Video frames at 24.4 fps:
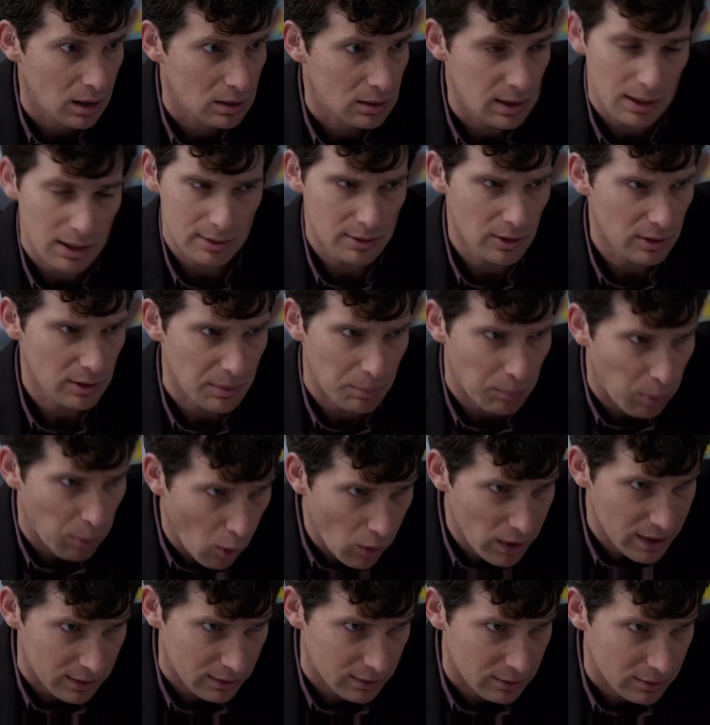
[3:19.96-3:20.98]
That's not the
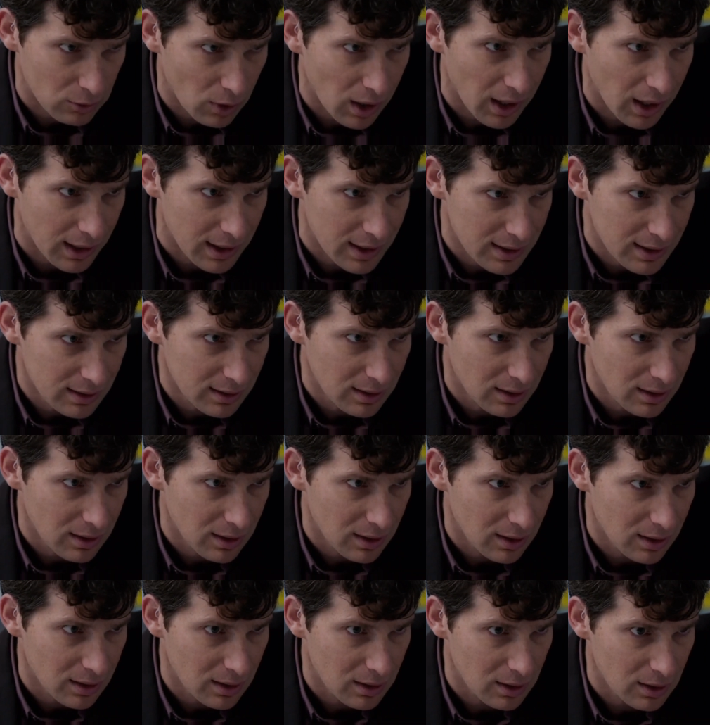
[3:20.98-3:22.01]
point, Rani.
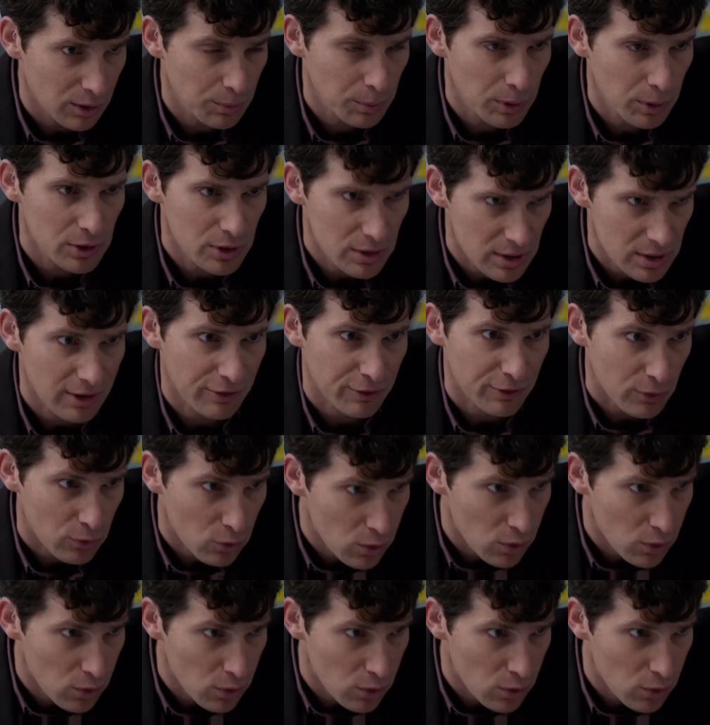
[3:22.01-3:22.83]
You put yourself at